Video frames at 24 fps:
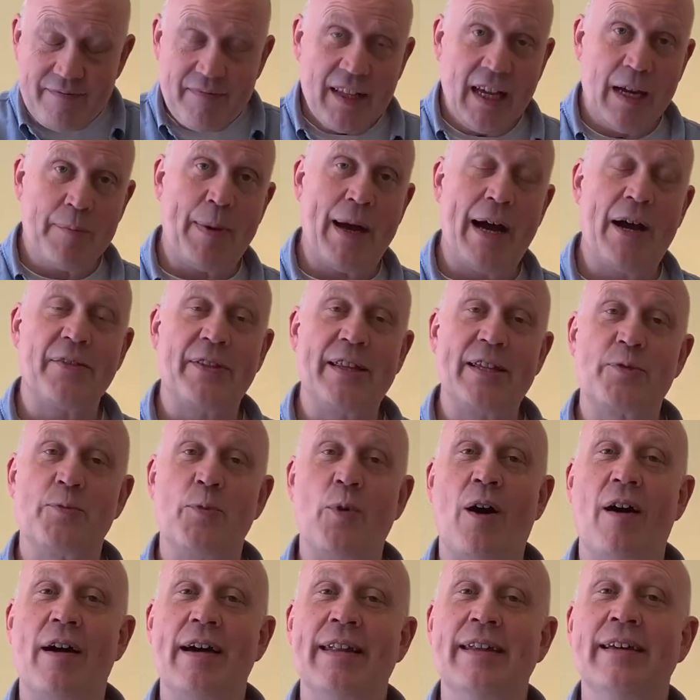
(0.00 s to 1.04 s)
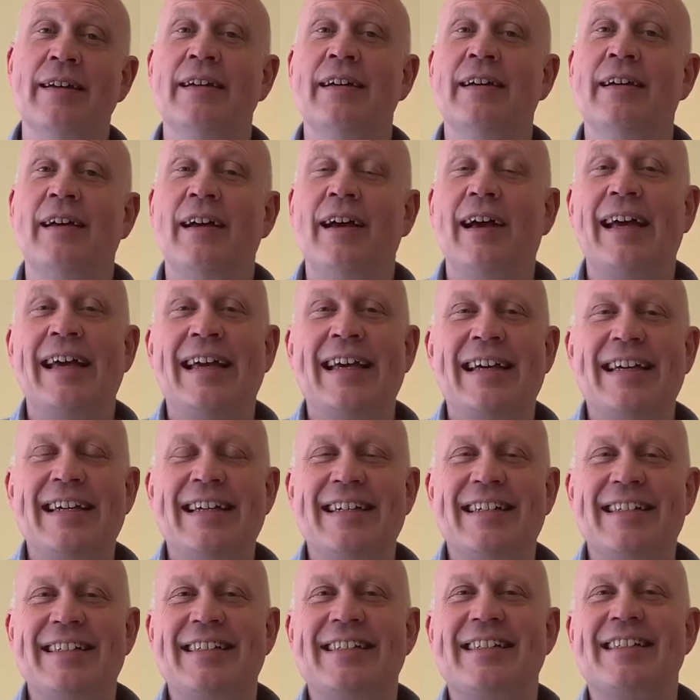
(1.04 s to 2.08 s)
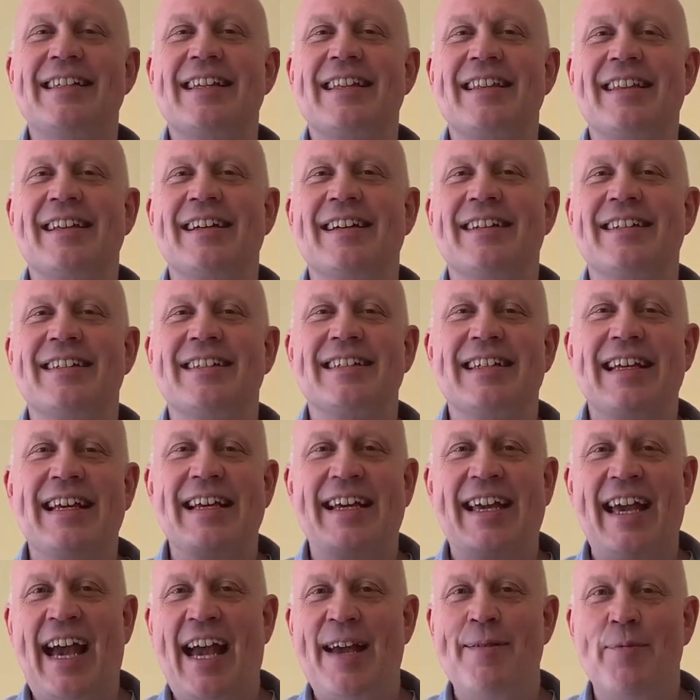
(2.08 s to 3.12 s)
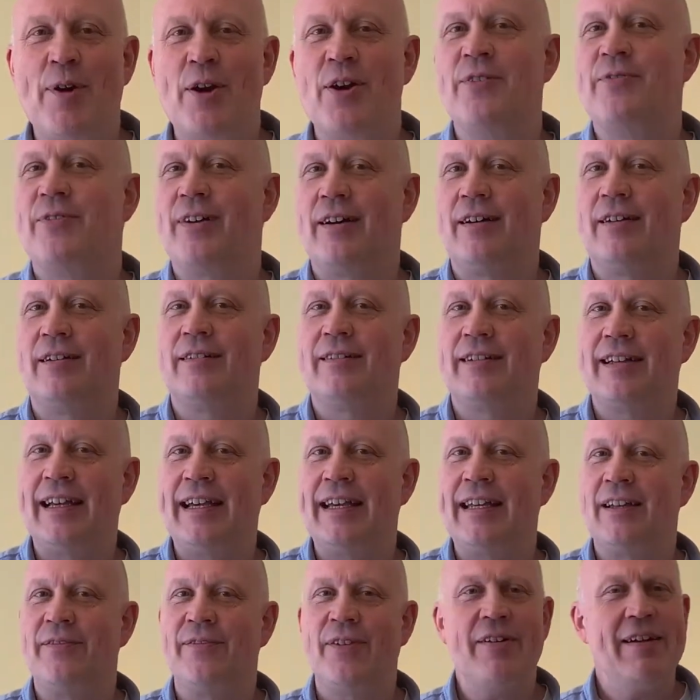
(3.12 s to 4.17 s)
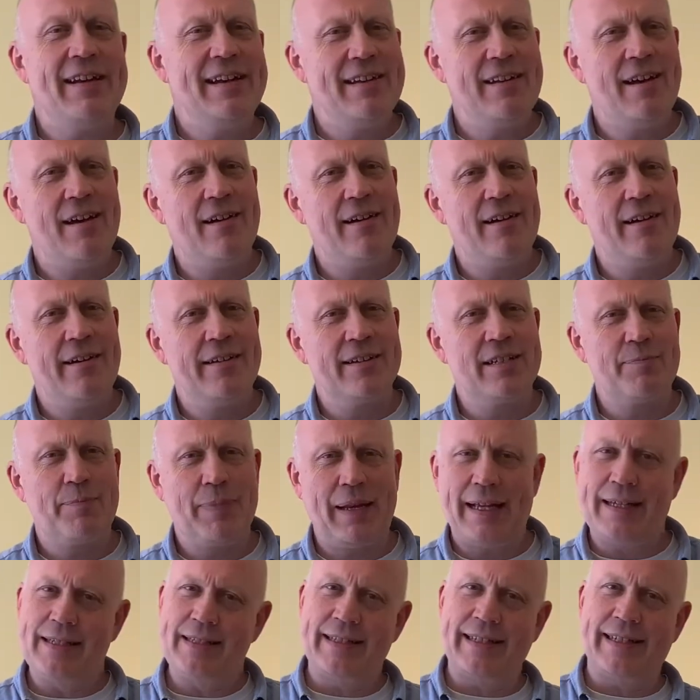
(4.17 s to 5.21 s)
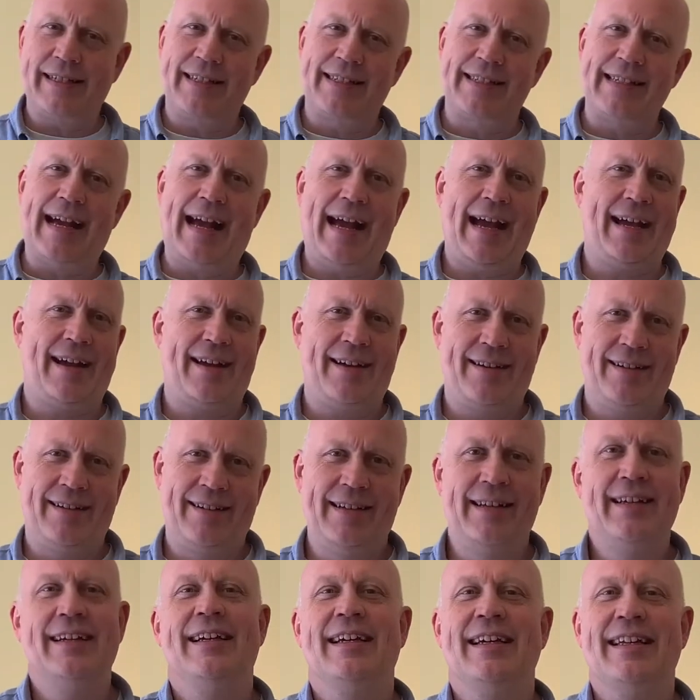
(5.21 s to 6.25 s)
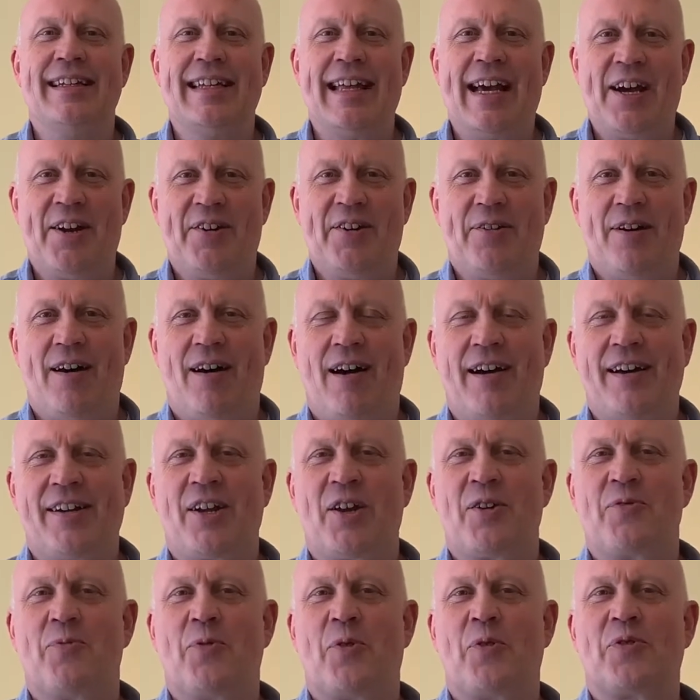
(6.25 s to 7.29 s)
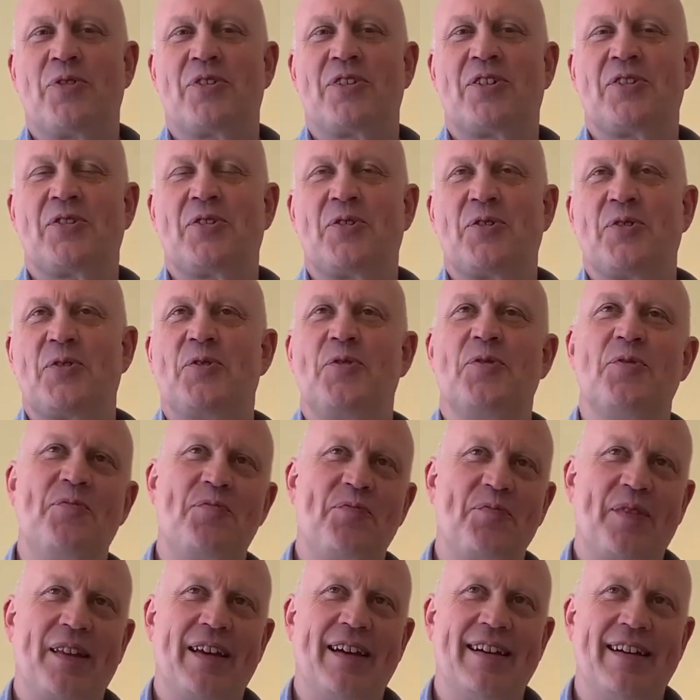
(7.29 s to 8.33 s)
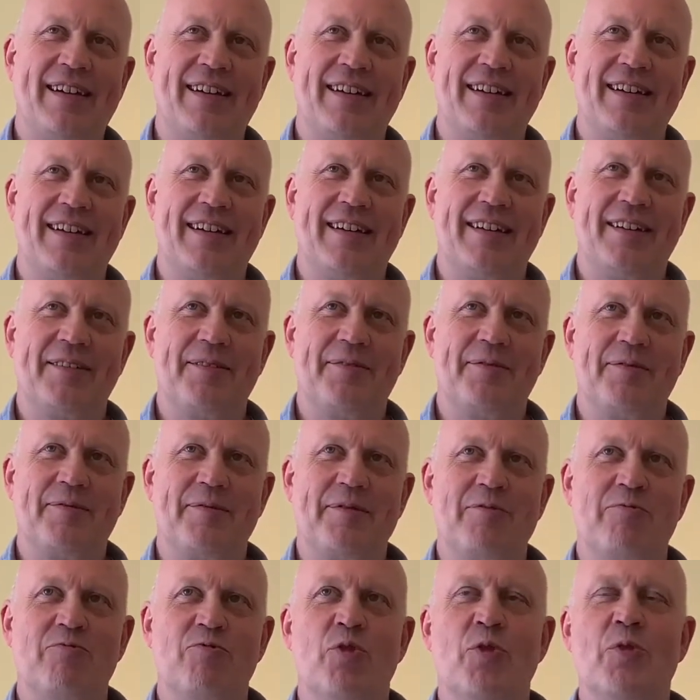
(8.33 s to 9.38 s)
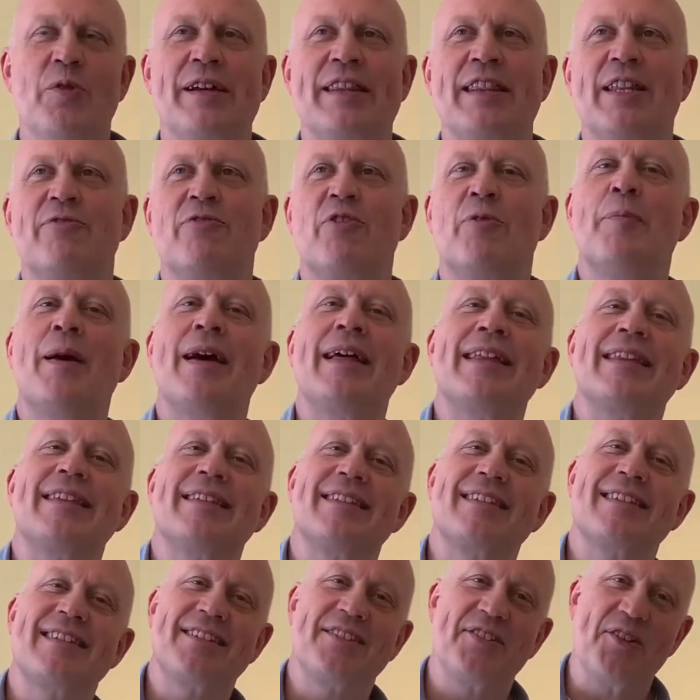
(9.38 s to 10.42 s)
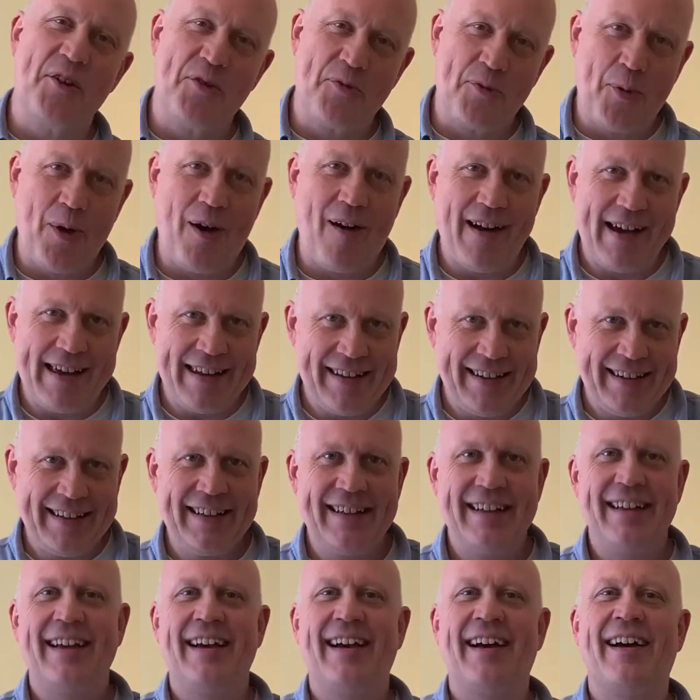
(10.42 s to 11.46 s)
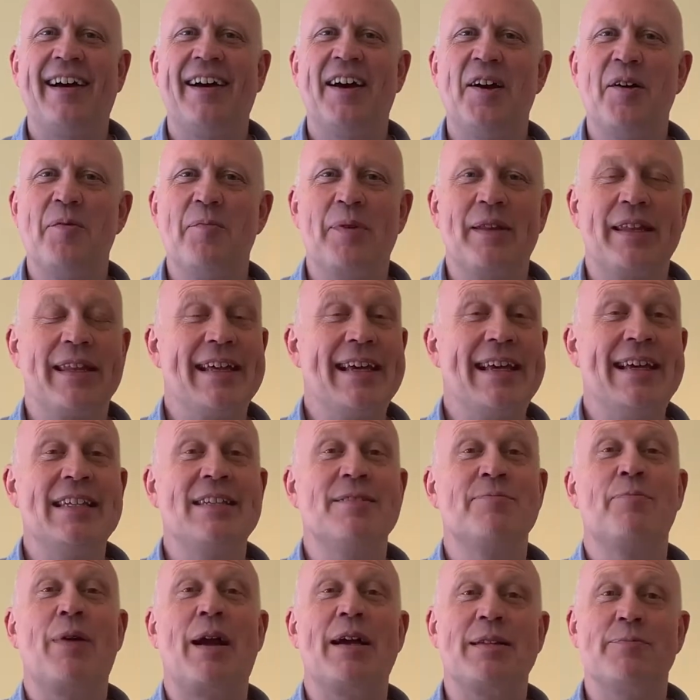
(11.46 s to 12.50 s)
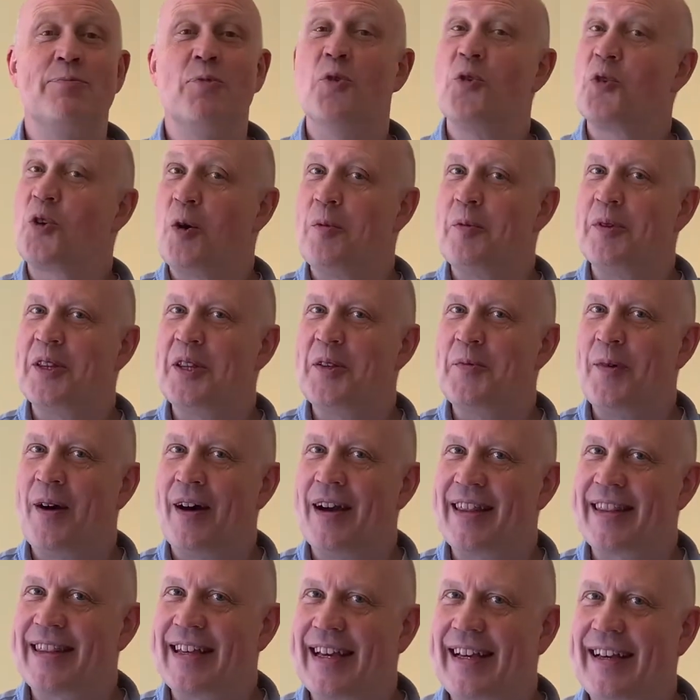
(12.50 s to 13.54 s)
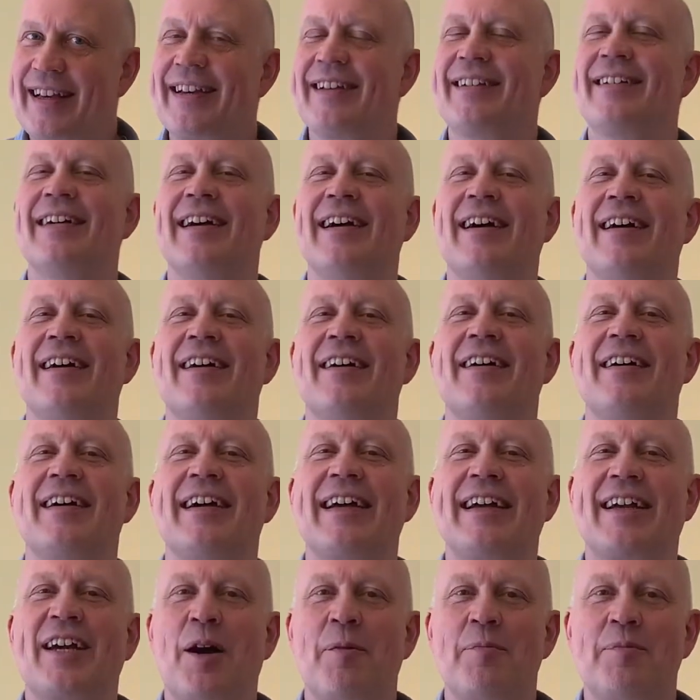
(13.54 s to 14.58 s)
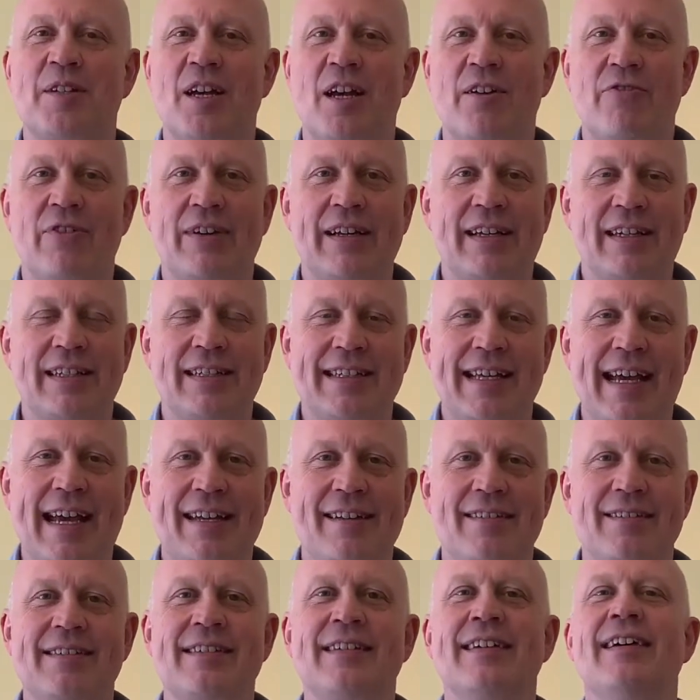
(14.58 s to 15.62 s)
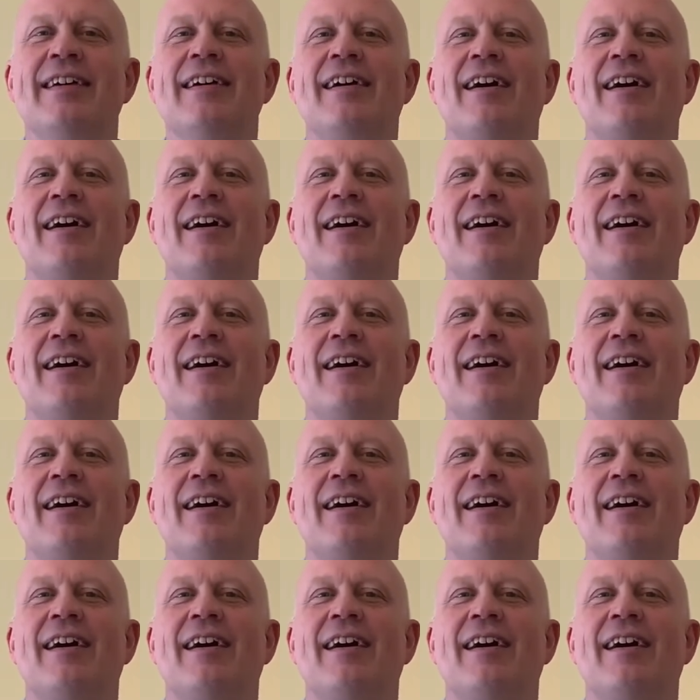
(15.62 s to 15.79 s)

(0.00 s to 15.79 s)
about this wine is that it came over in a very large plastic sack. Now, I don't want to ruin the romance of wine, but it is perhaps more common than you might think. It comes over in containers,